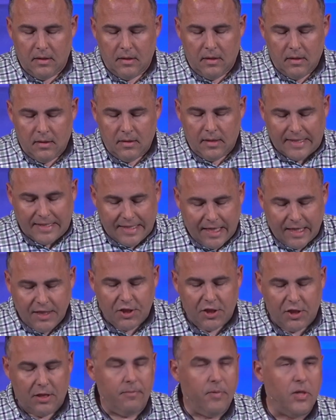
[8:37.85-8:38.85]
The
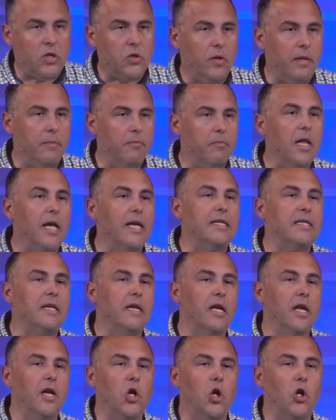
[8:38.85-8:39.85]
tension between blessing
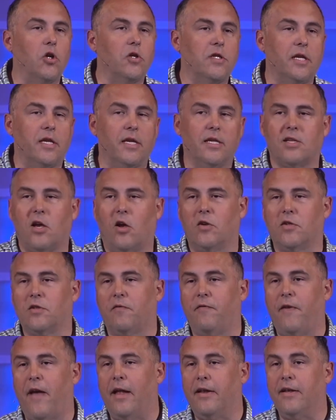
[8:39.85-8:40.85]
and cursing is also
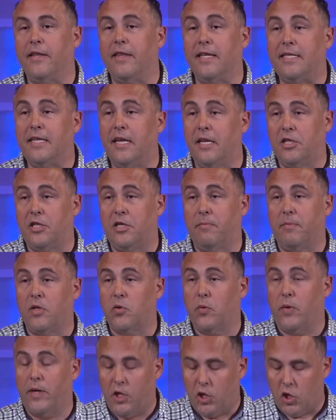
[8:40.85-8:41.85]
found in the tension
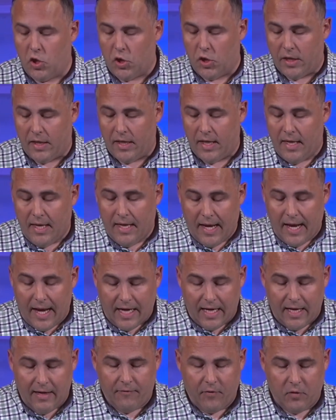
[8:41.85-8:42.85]
between good and
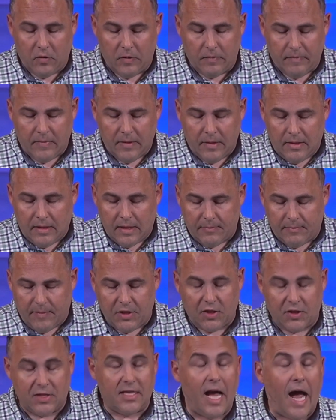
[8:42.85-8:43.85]
evil. As much
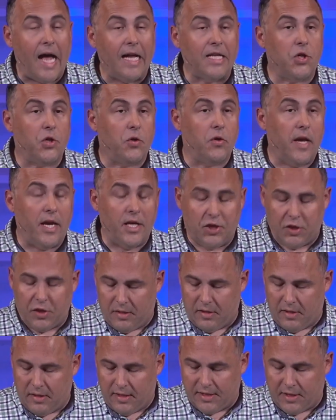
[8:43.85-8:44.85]
as God's creation
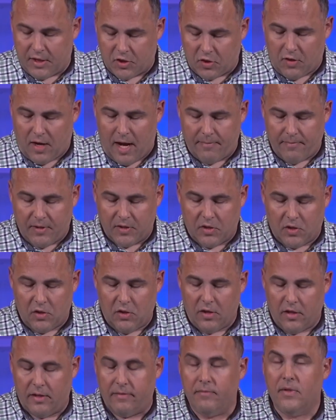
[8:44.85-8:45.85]
is described as
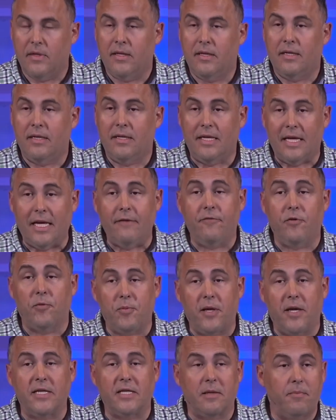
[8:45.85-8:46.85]
good, evil
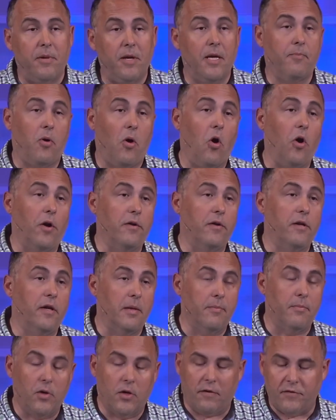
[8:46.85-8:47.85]
plays a big part in the
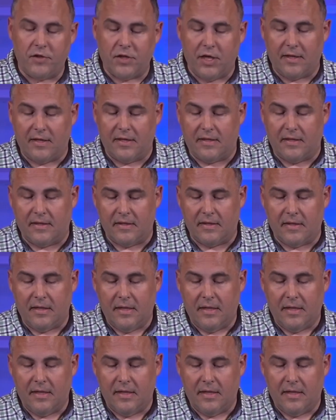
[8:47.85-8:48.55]
book of Genesis.